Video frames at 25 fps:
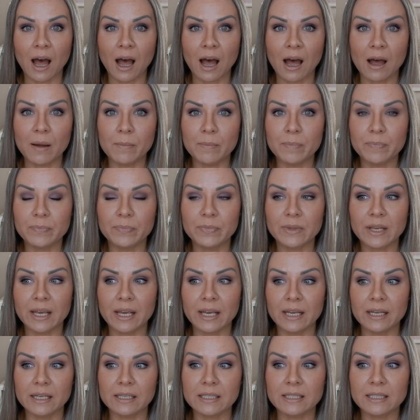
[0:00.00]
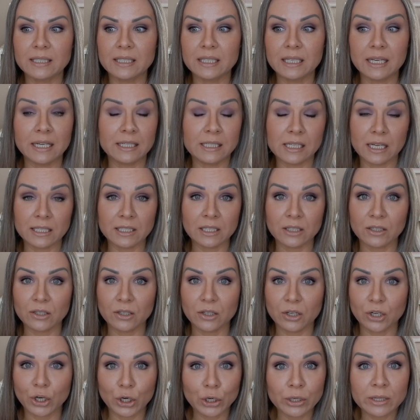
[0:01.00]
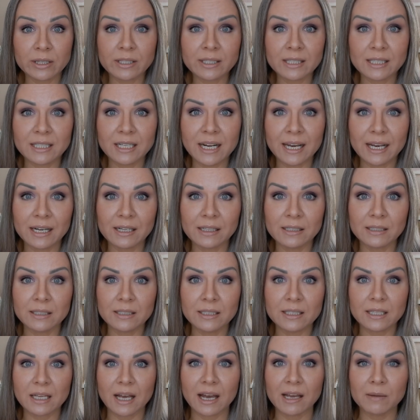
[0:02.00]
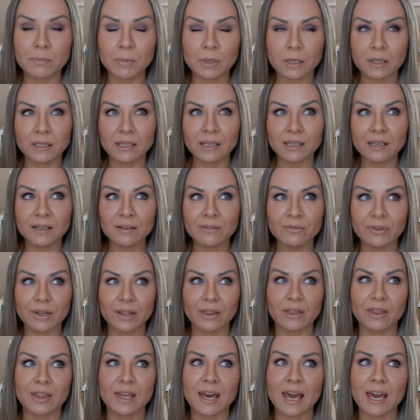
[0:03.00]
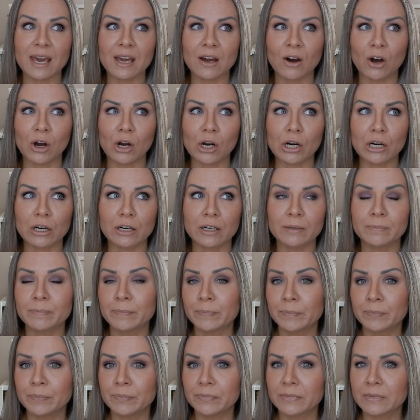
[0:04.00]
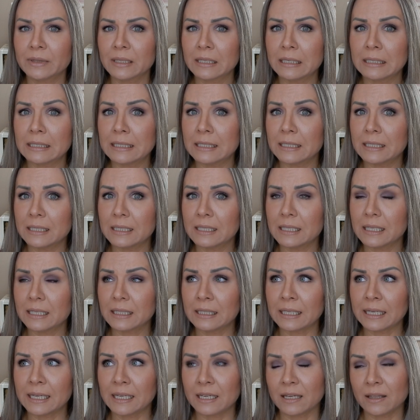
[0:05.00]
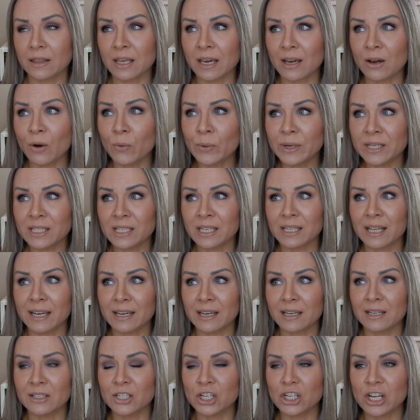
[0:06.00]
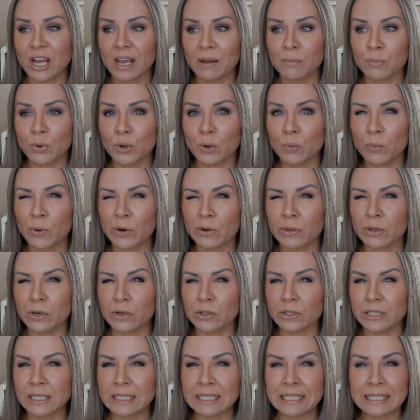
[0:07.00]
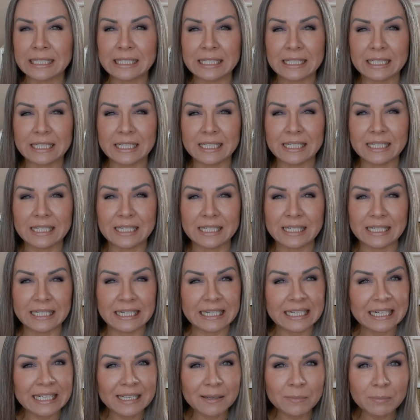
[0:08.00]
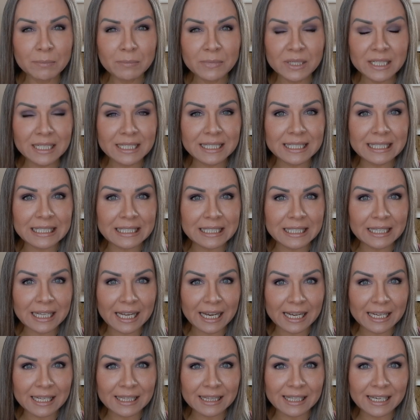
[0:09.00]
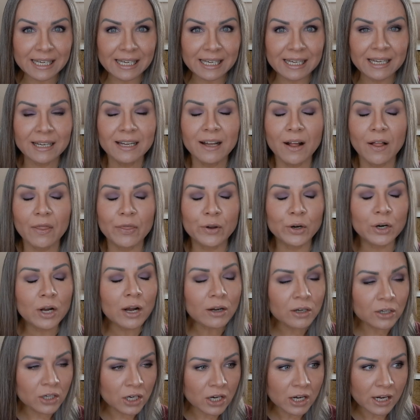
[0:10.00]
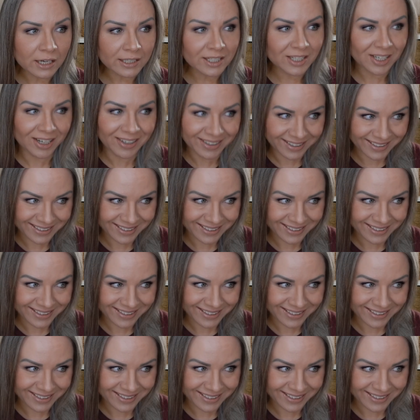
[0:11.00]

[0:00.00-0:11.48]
um, is it doesn't hurt the snails. I believe they are like they go into like a chamber where they're steamed slightly. They're not cooked.